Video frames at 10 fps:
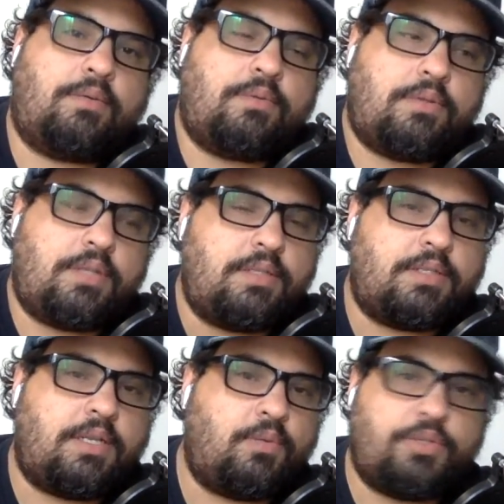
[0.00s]
things
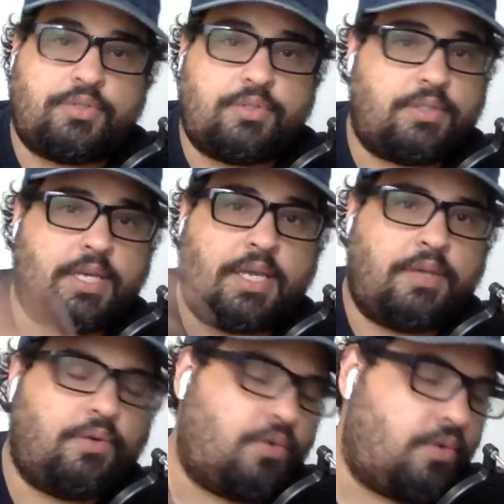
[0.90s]
that I wish to
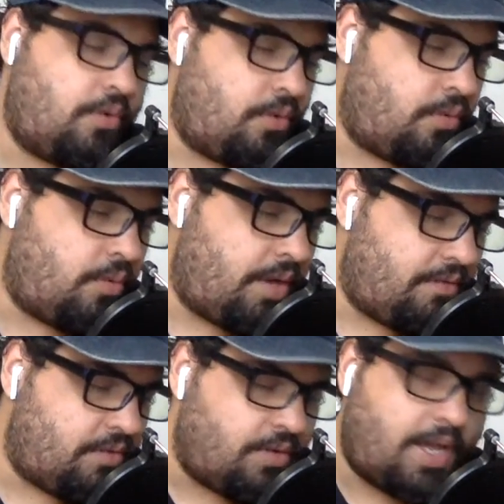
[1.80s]
say or
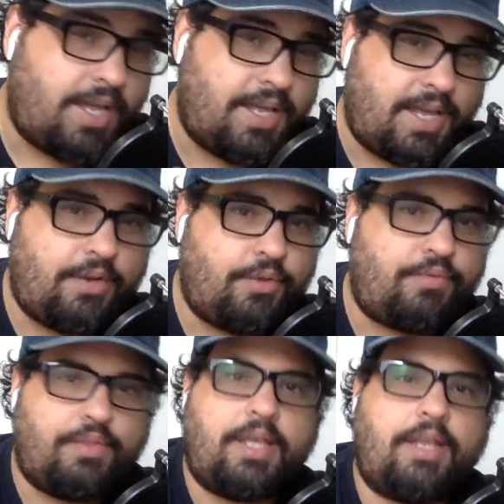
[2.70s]
whatever. So I look
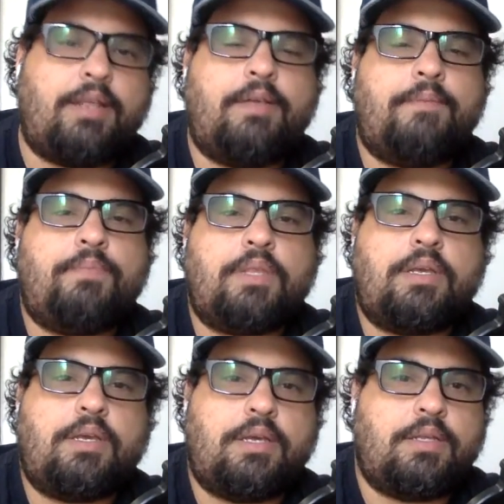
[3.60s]
for that
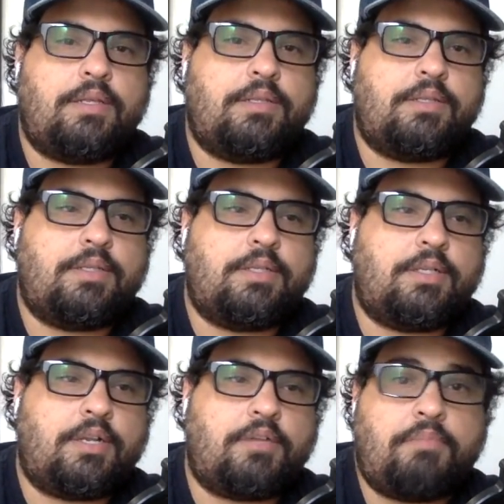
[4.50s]
in a
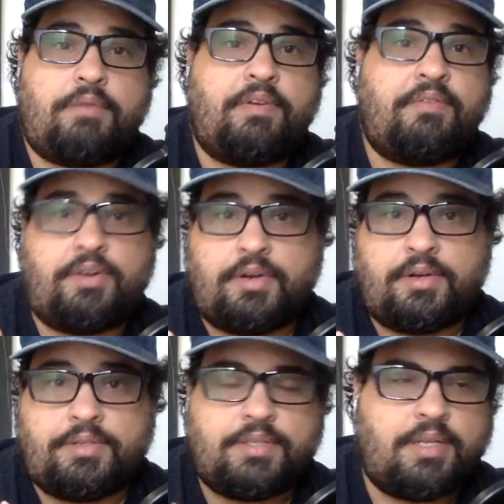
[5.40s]
lot of my favorite
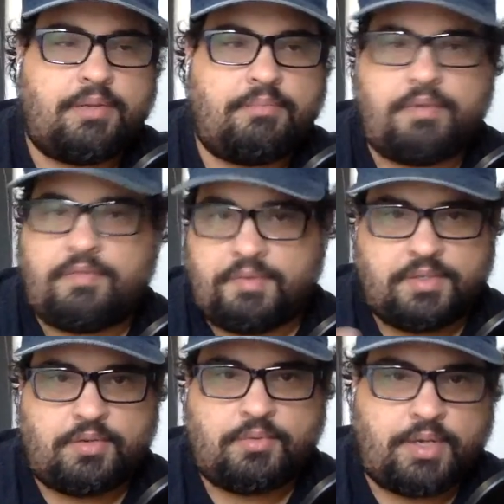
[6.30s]
artists and my favorite
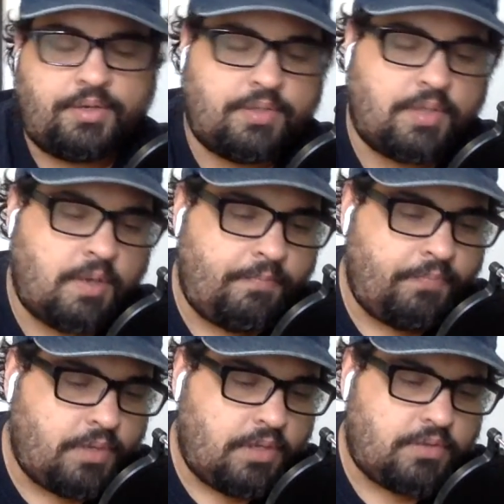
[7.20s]
songwriters.
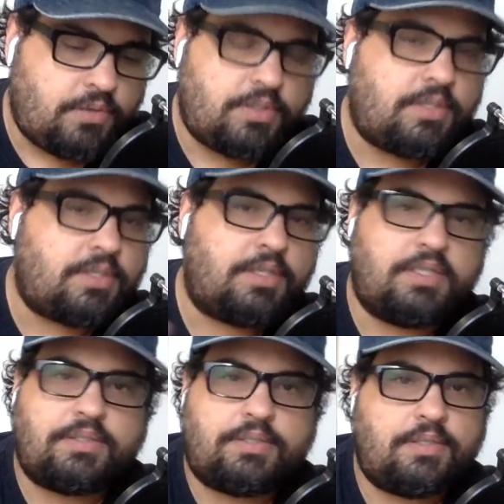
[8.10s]
So this is a
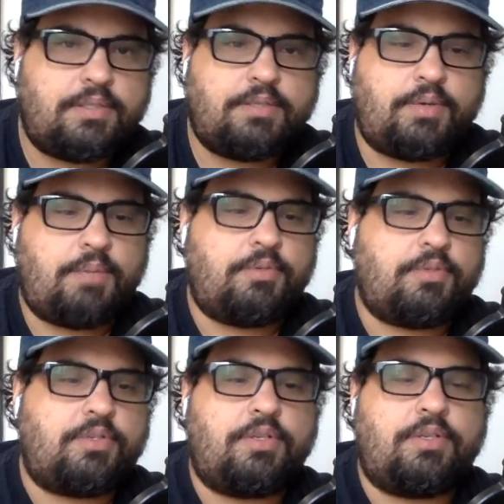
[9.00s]
list where I'm
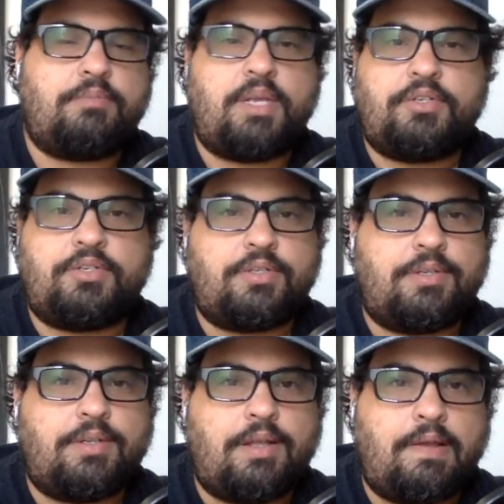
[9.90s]
just going to mention